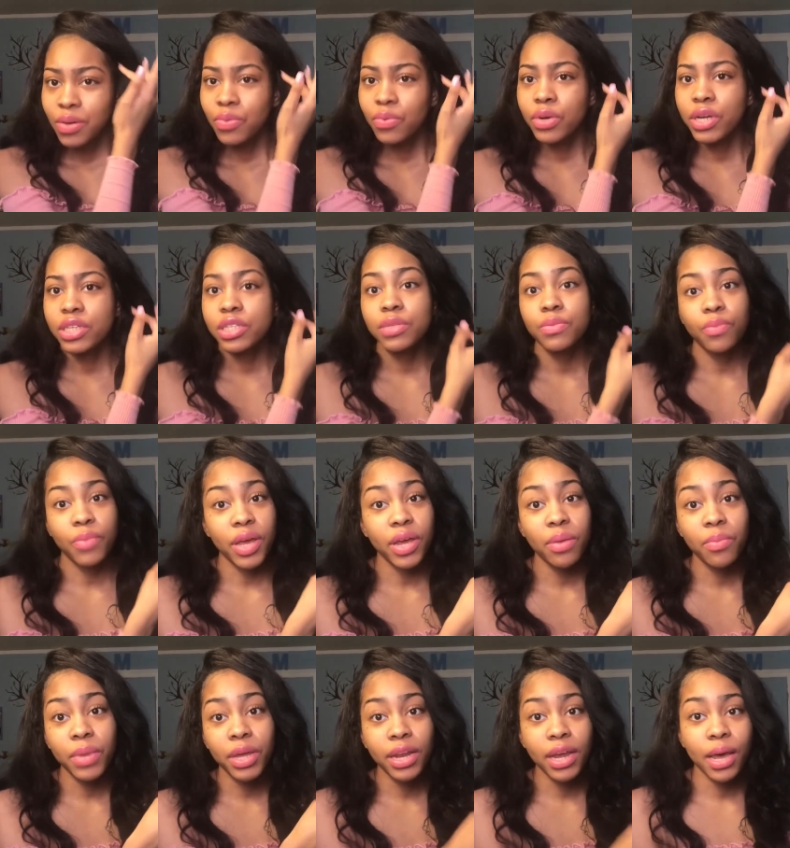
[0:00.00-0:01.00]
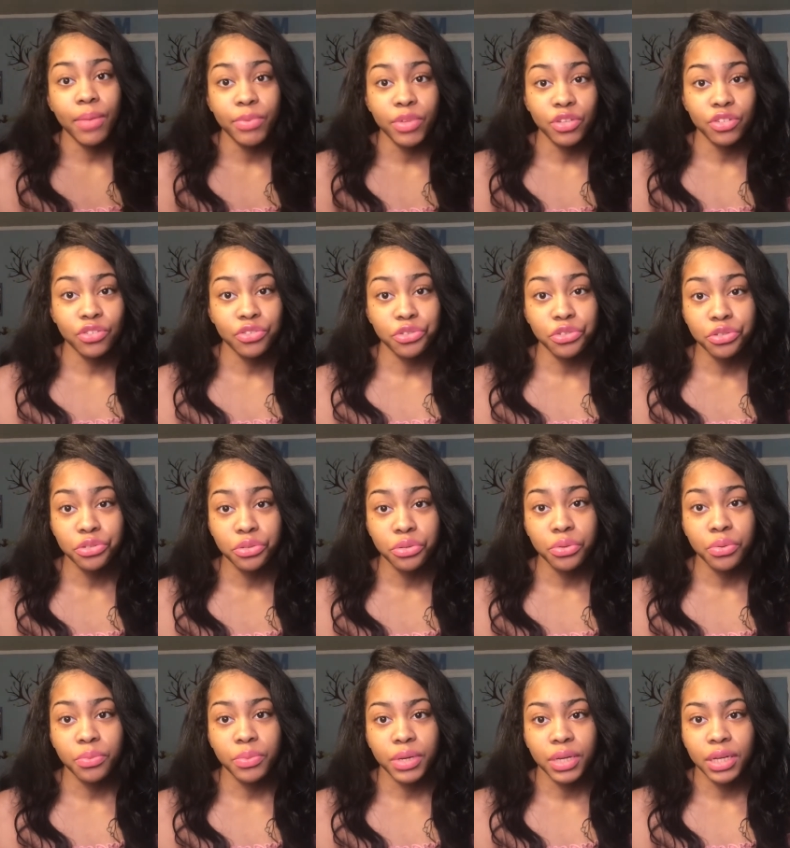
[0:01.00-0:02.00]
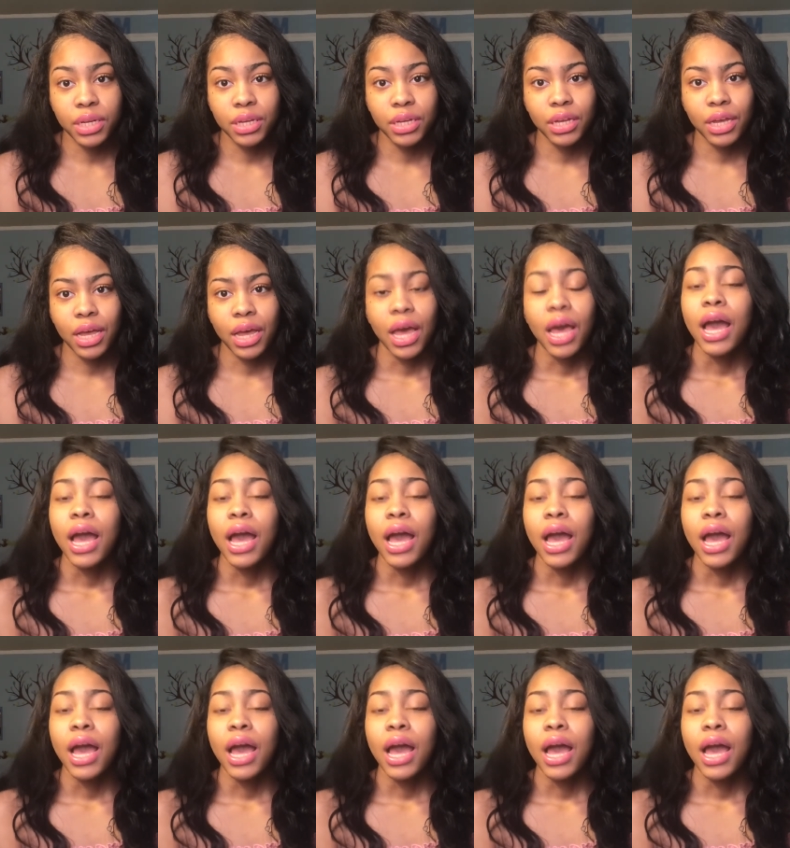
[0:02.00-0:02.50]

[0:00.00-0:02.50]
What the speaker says: which may or may not be true, but